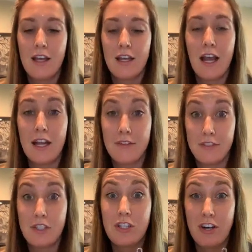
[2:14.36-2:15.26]
kind of
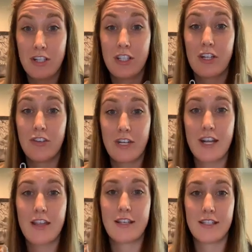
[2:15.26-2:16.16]
start to
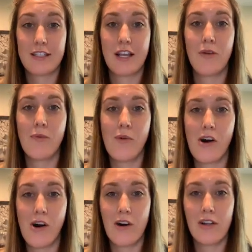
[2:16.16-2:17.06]
create this cell
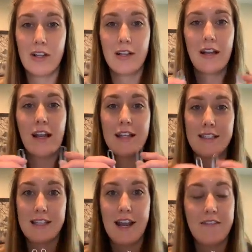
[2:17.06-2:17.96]
wall
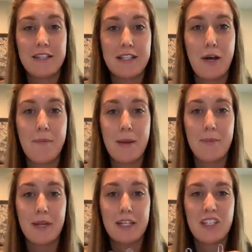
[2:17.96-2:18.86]
instead of a cell
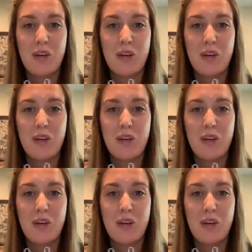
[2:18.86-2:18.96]
membrane.